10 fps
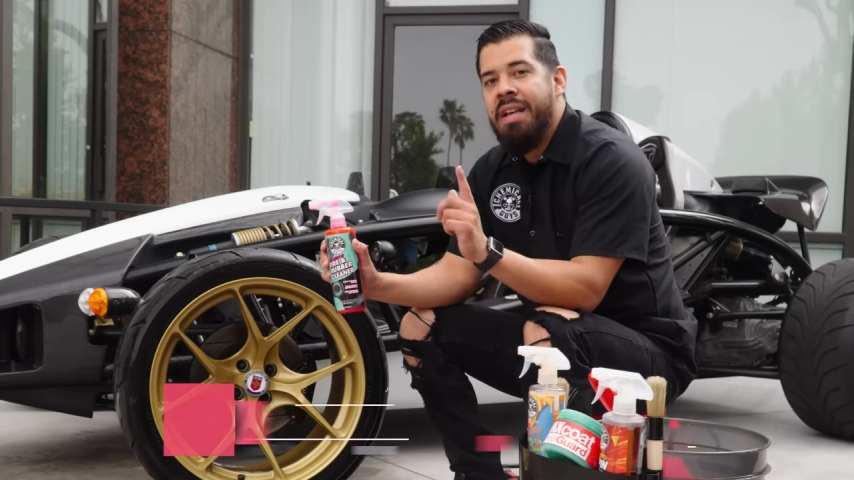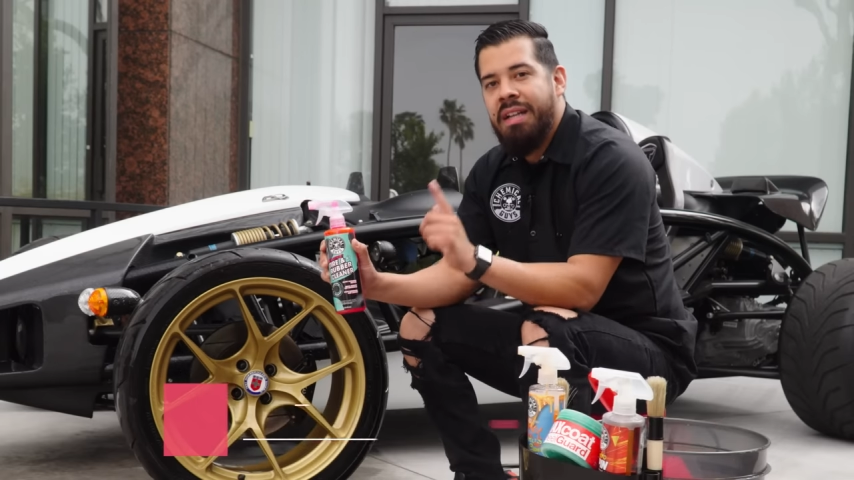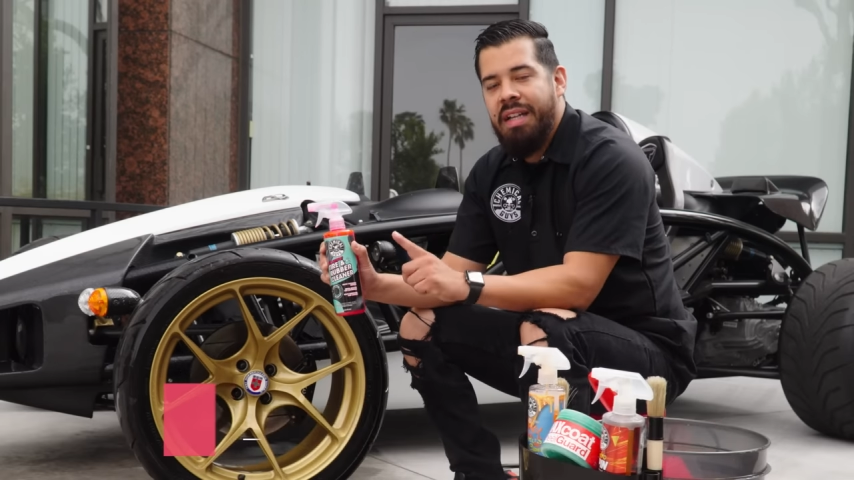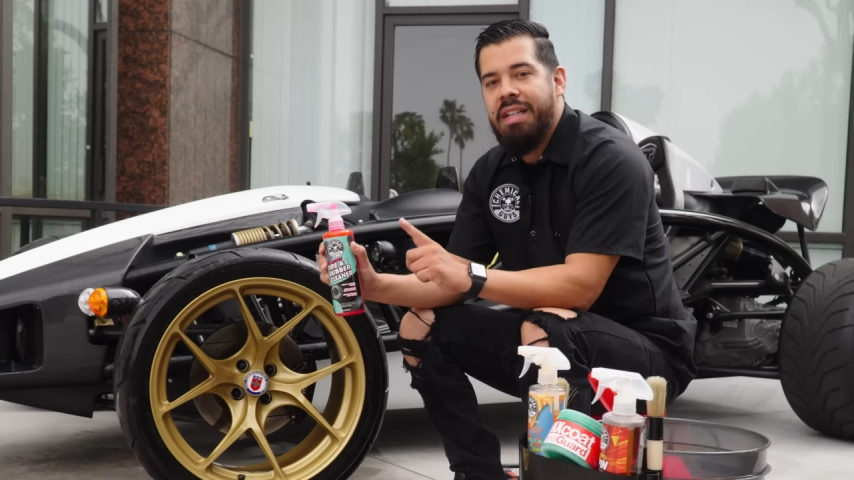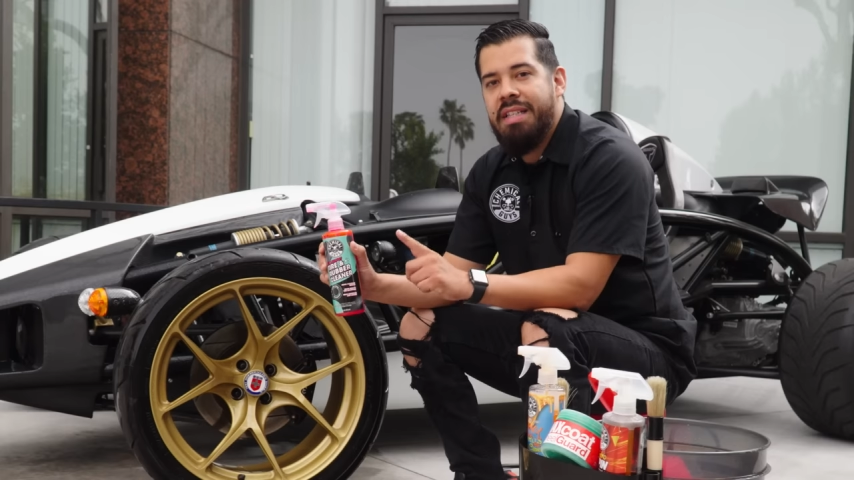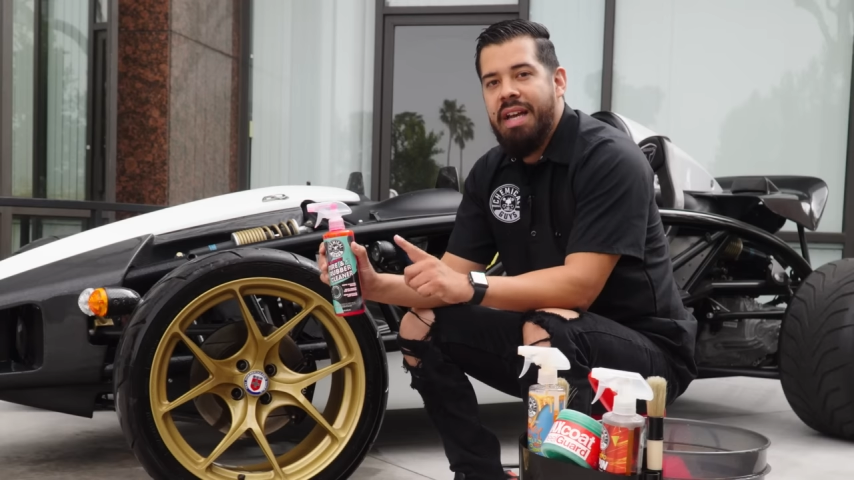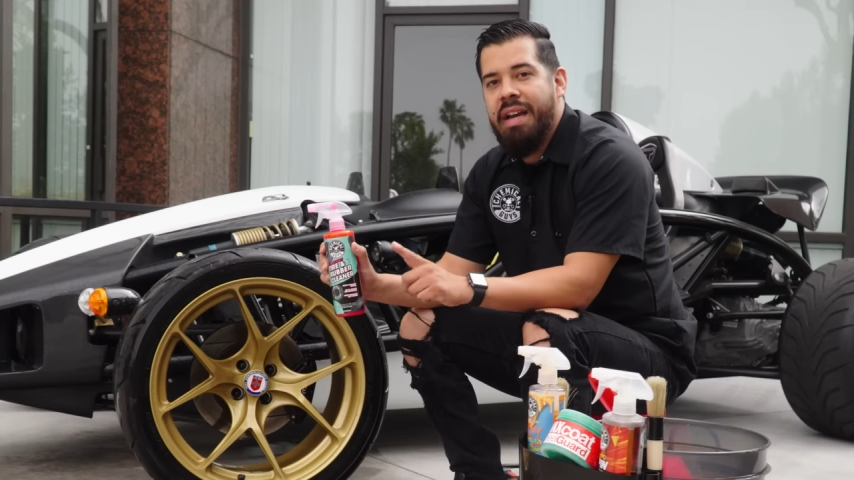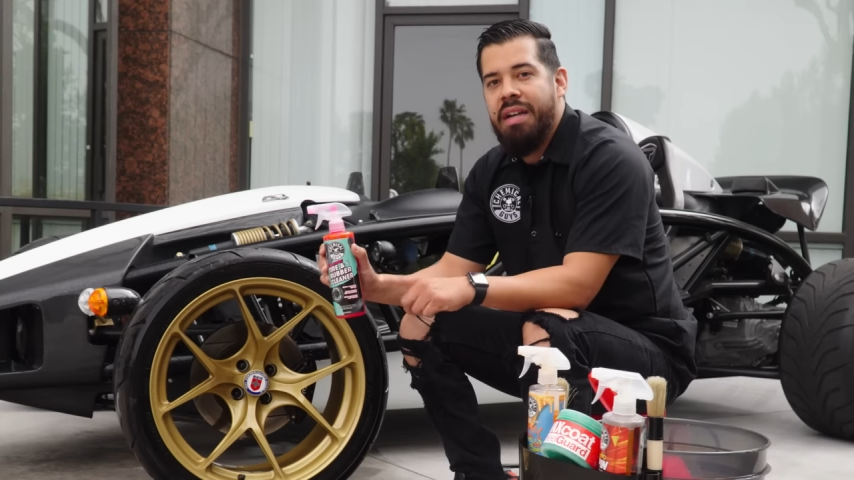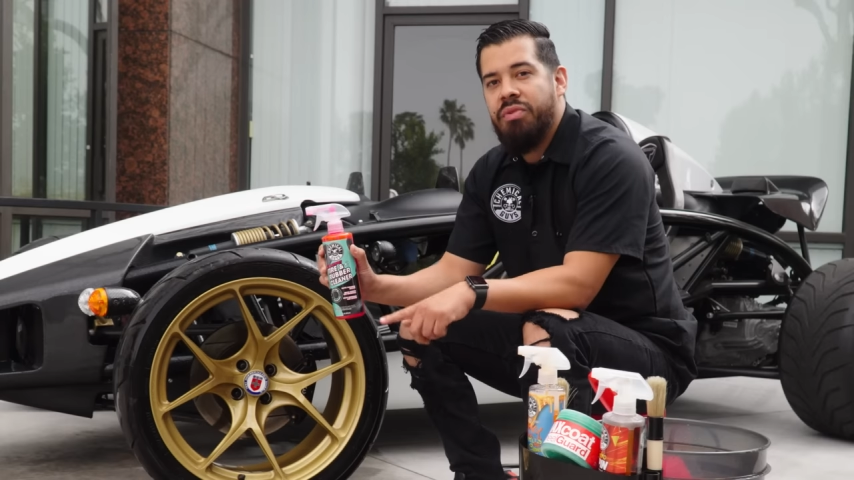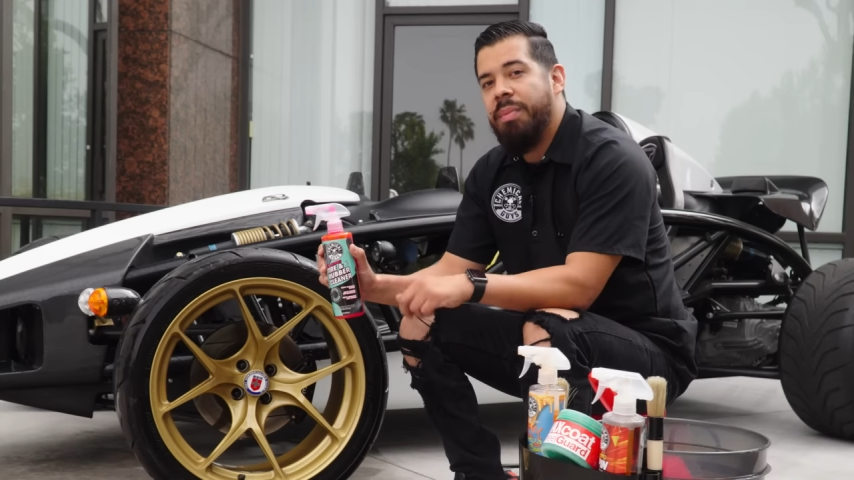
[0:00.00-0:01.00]
clean the
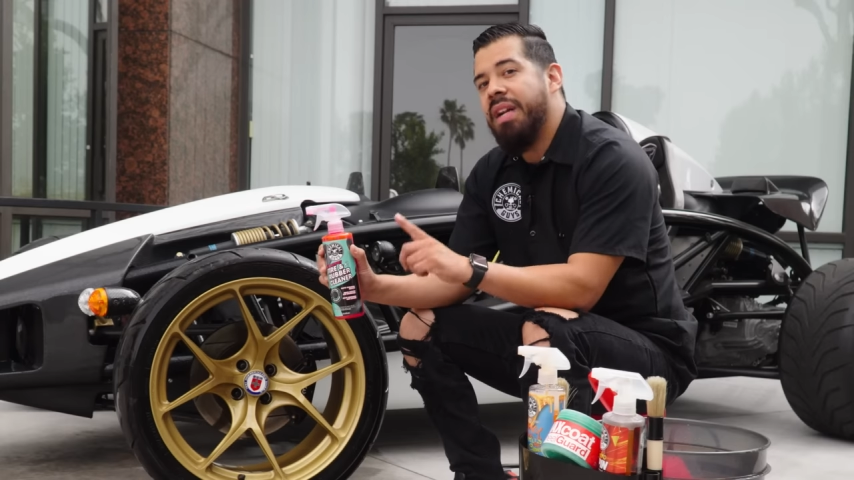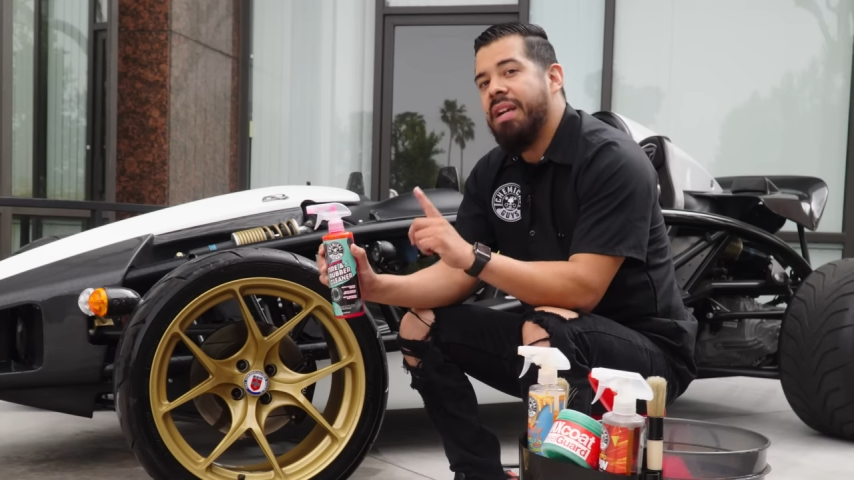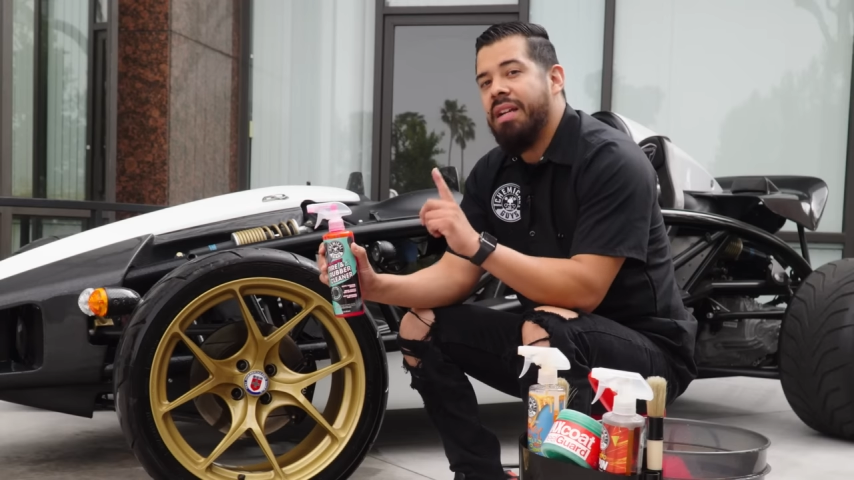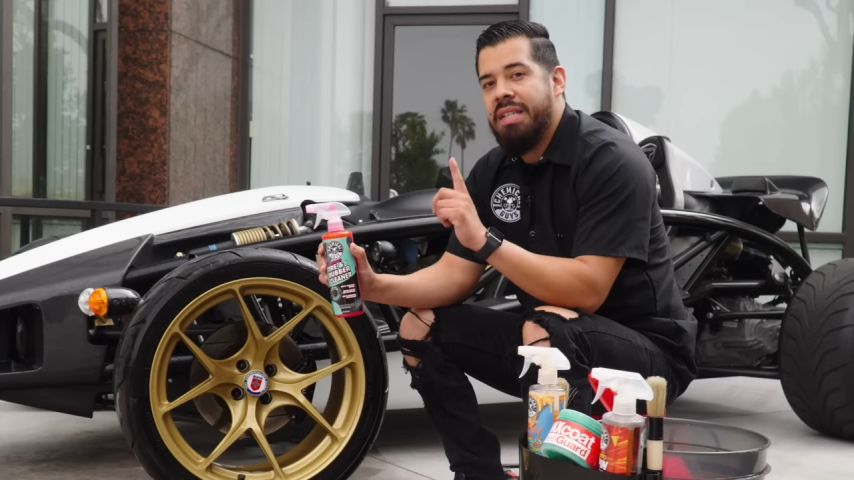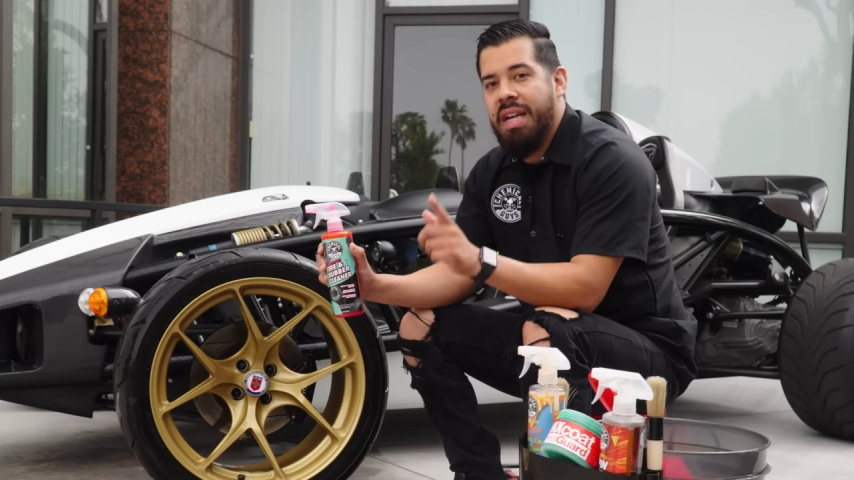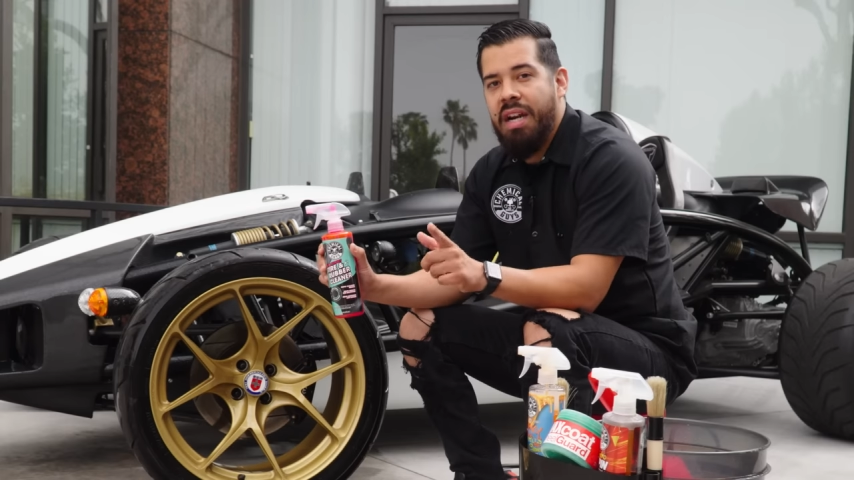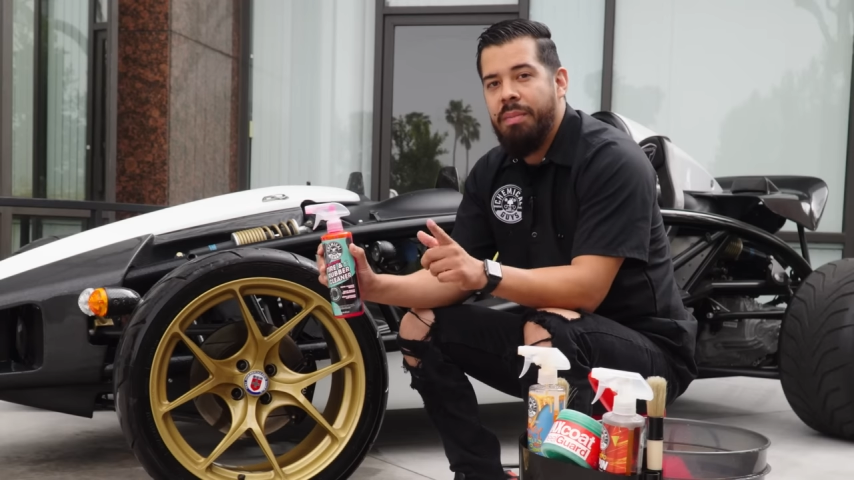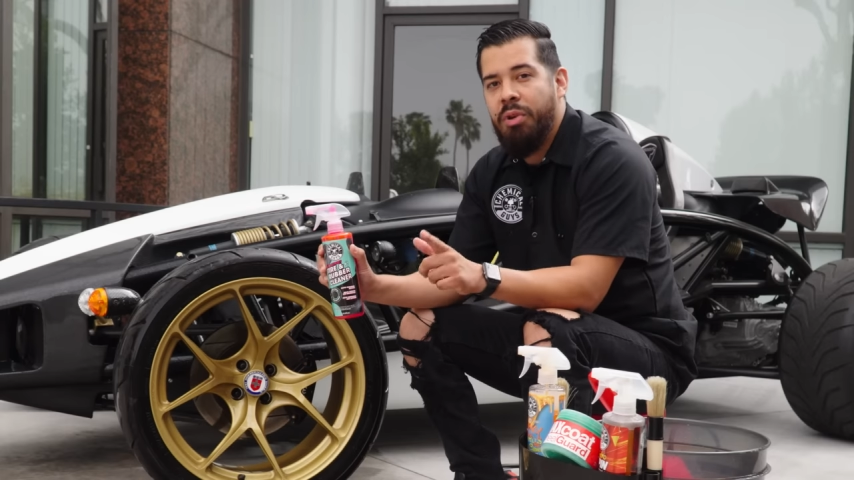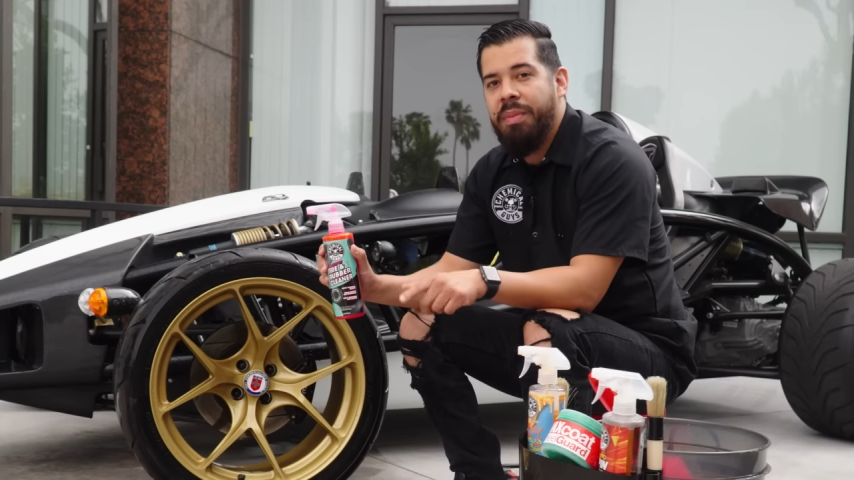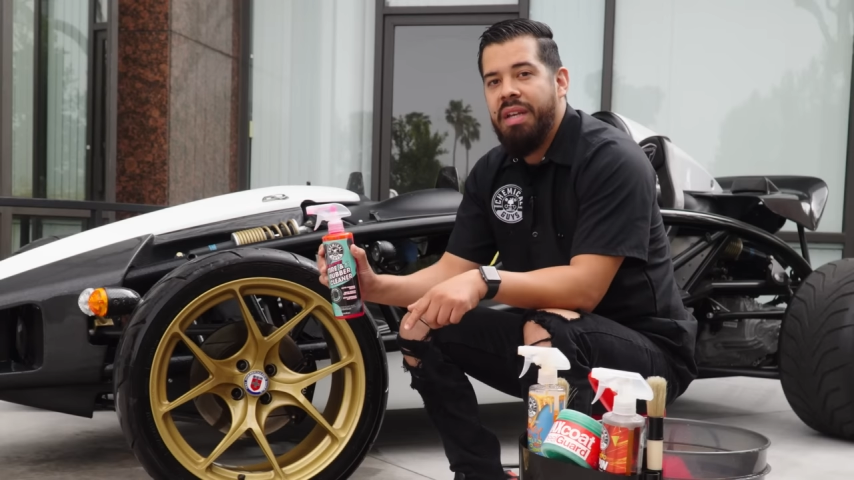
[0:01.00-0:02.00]
tires from any kind of tire
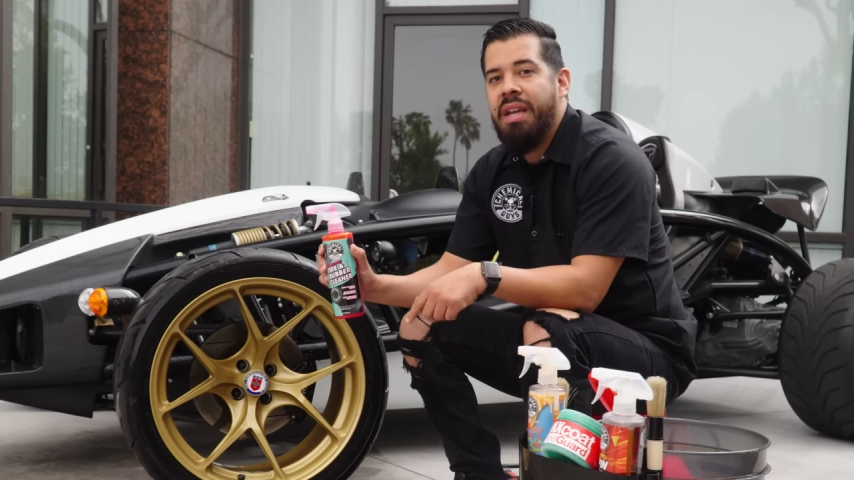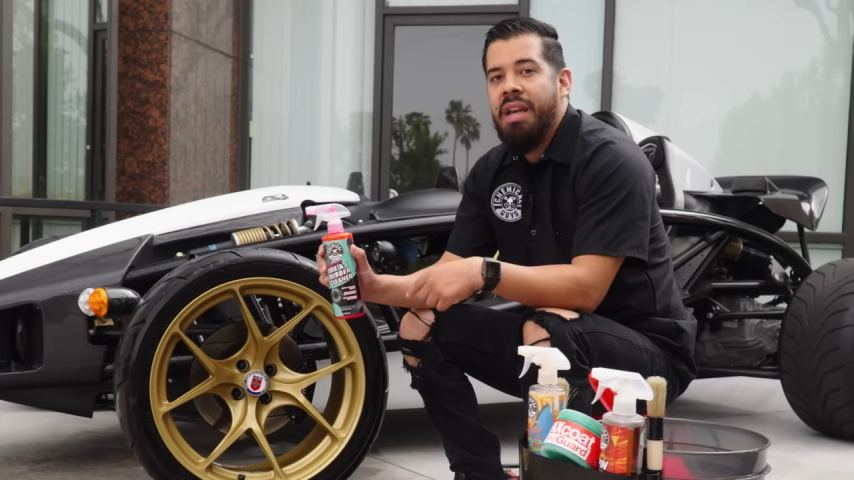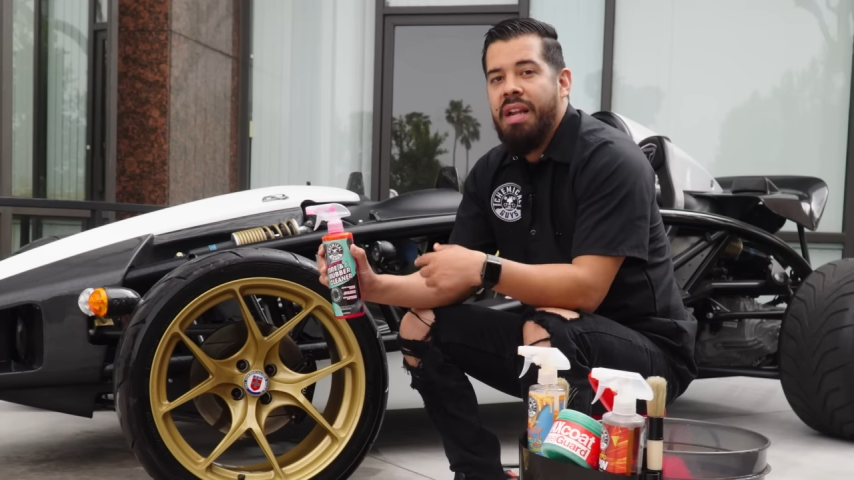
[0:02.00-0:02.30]
blooming,